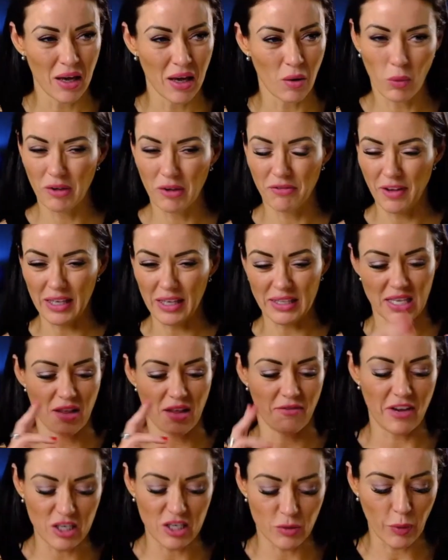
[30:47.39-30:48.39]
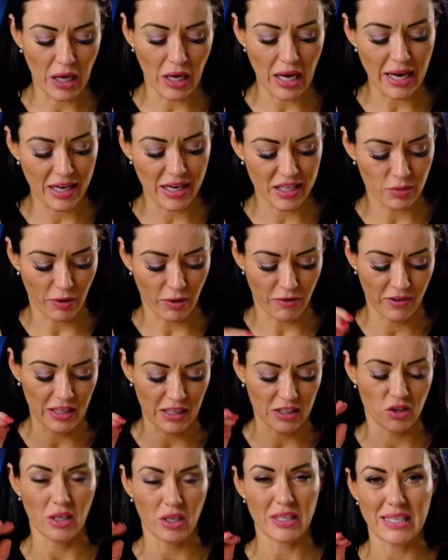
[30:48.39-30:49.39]
We failed in the Facebook ads. We
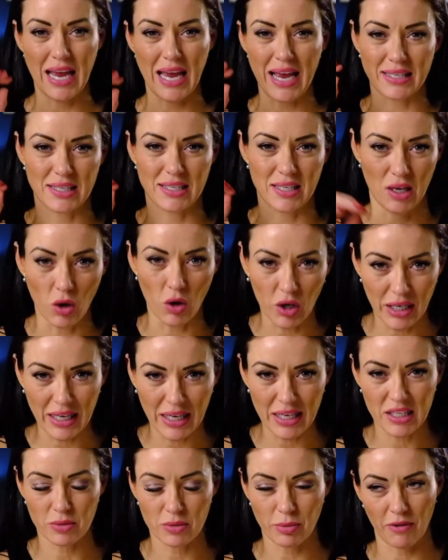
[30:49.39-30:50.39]
failed to assess the audience.